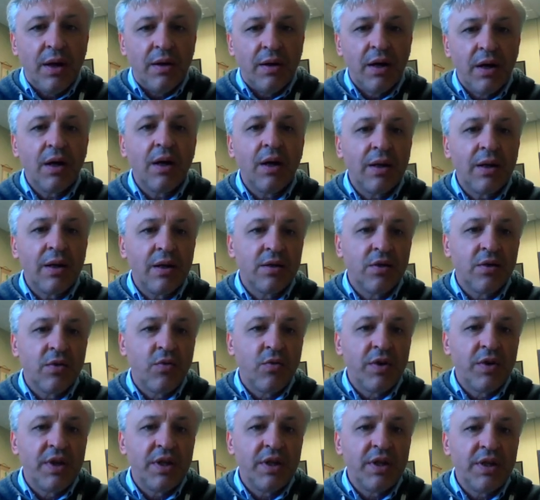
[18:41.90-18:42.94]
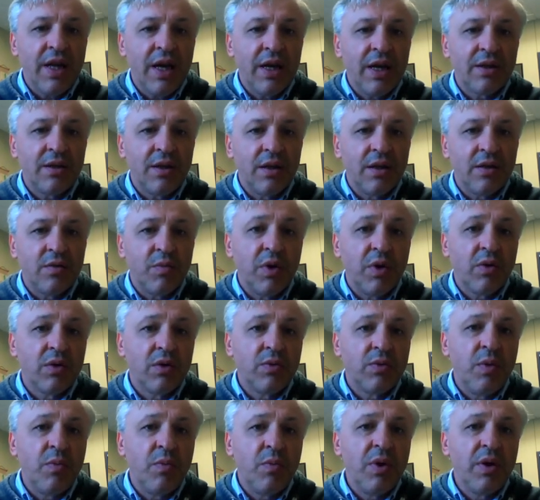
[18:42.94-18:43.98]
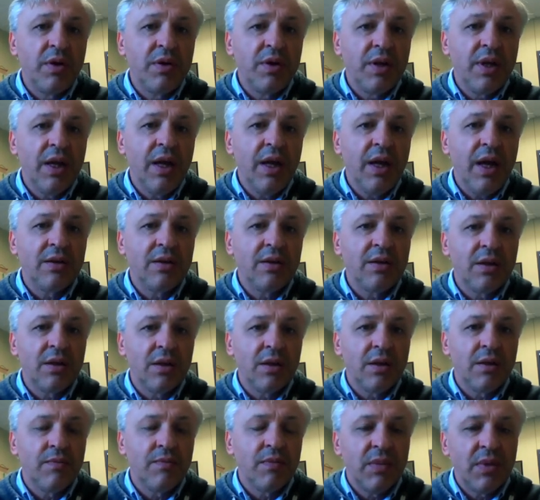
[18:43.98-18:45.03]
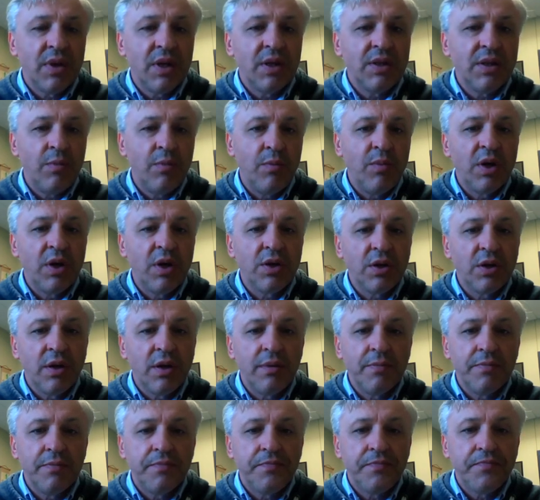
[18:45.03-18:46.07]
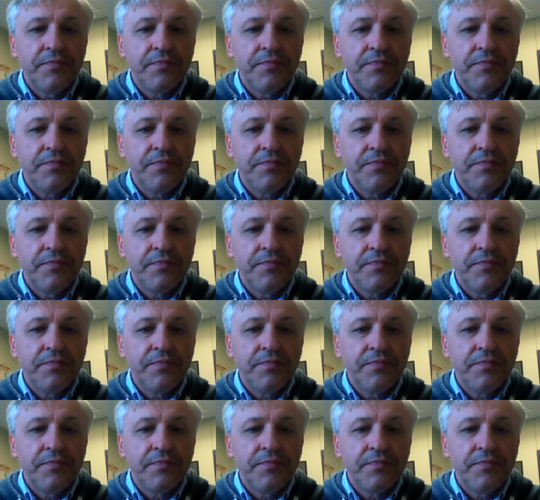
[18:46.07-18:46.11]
regardless of what this text is, because we built it against the same dictionary.